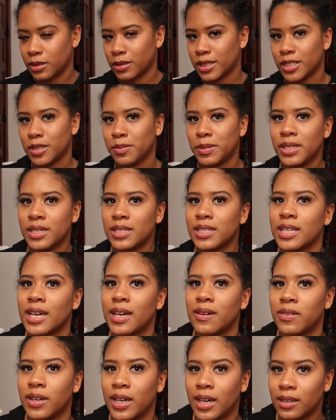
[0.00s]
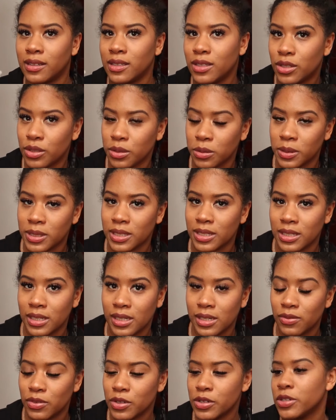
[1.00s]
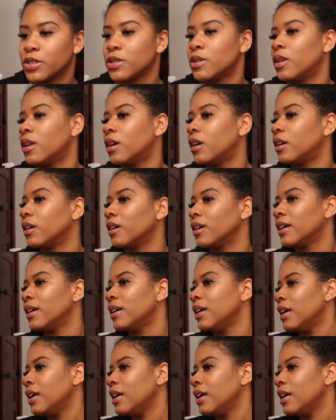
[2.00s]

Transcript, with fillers: it just because I've had these twists in for so long